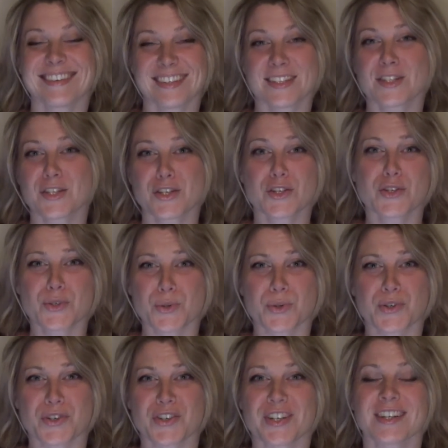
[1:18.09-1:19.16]
It's a
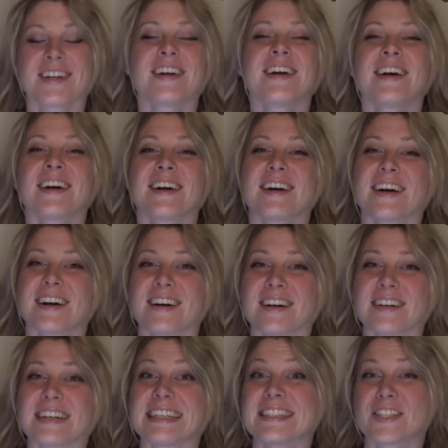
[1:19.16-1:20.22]
disorder.
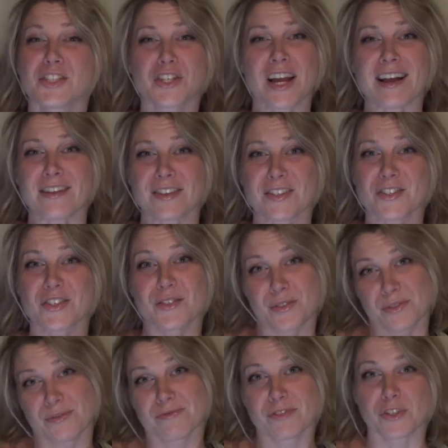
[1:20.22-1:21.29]
It's a challenge,
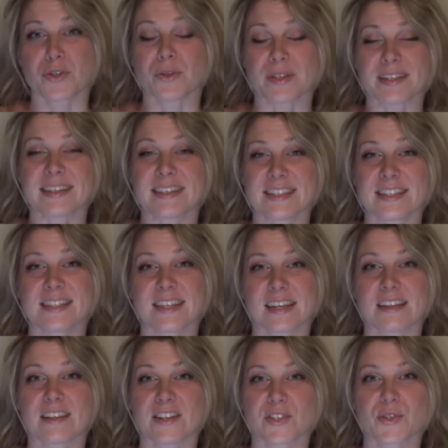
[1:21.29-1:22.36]
truly. It's a
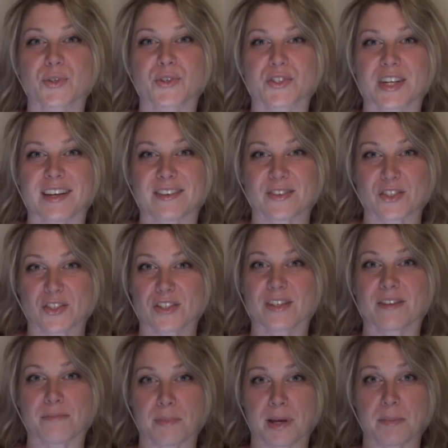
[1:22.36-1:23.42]
psychological challenge
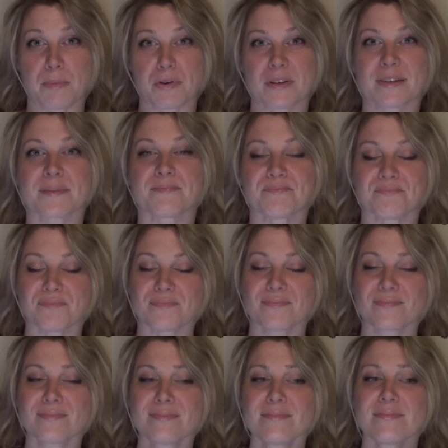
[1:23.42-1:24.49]
in my book.
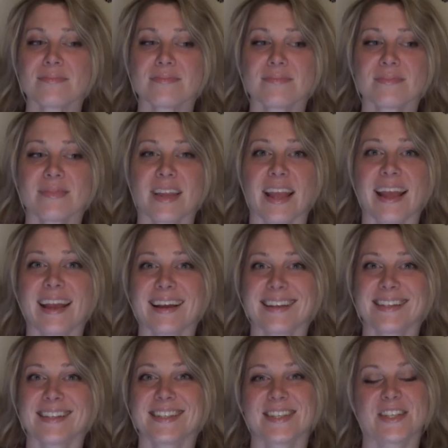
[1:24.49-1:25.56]

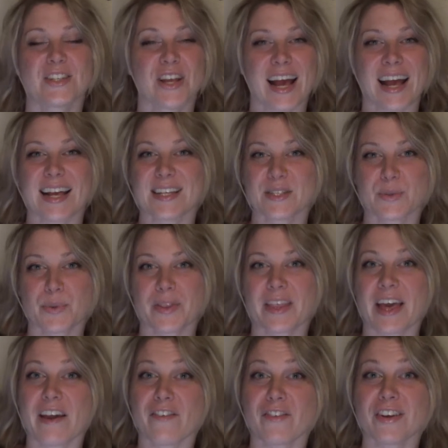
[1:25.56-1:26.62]
And as with
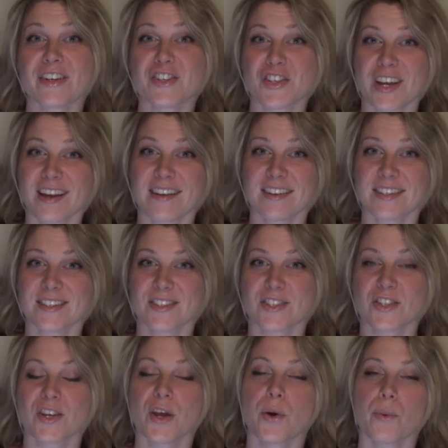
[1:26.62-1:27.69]
every
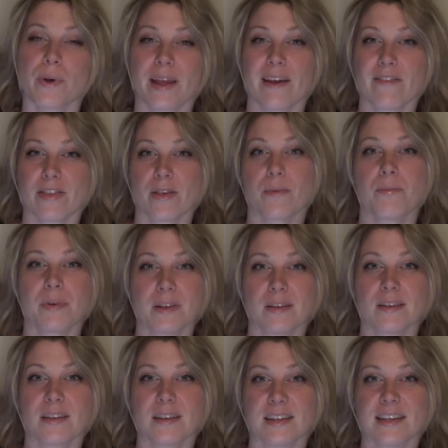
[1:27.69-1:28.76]
challenge, we have the
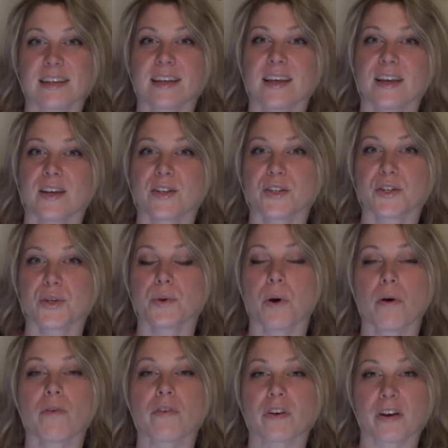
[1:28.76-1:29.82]
ability to
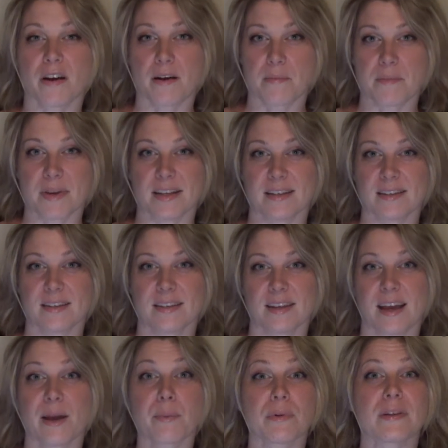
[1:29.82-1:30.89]
overcome it.
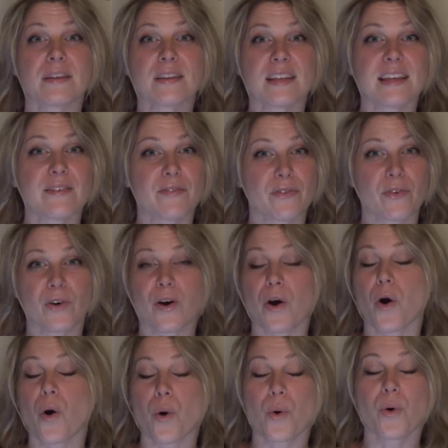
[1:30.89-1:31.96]
I believe
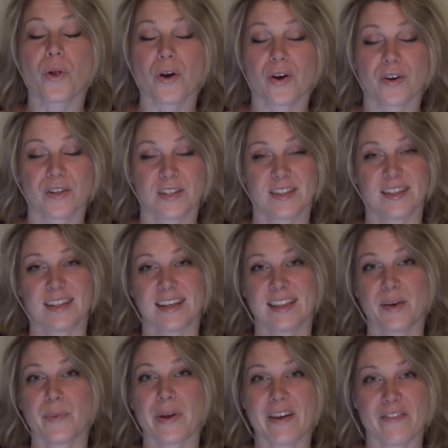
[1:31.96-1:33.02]
wholeheartedly
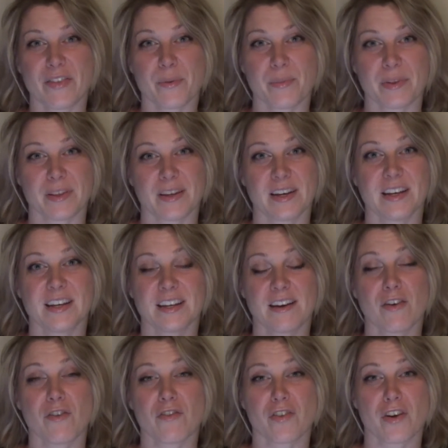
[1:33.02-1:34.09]
that we have the ability to
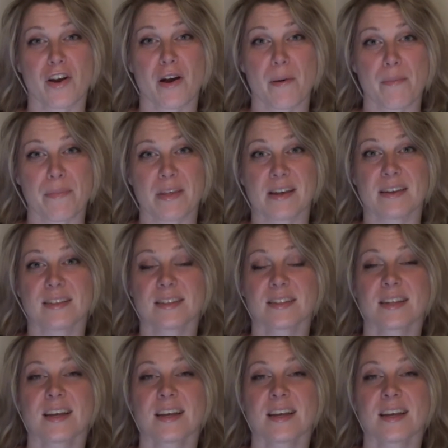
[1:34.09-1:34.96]
overcome this.